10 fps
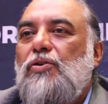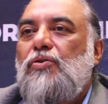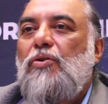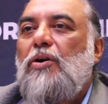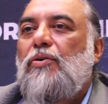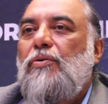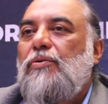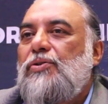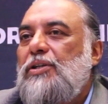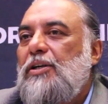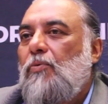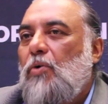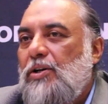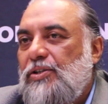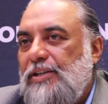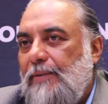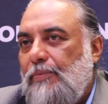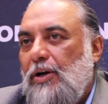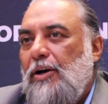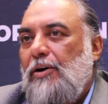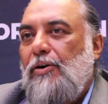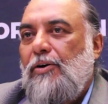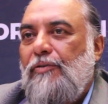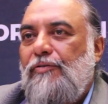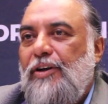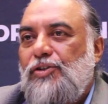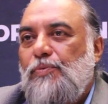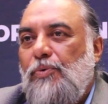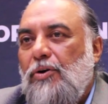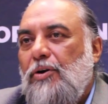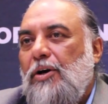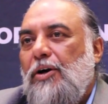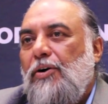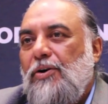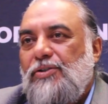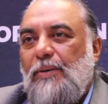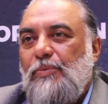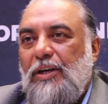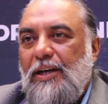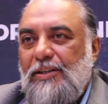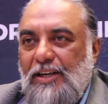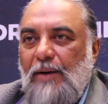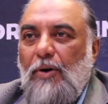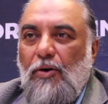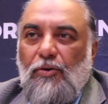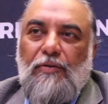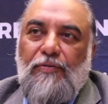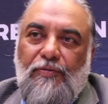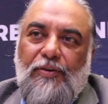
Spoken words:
So you're not going to see a WhatsApp or a Facebook or something else come out of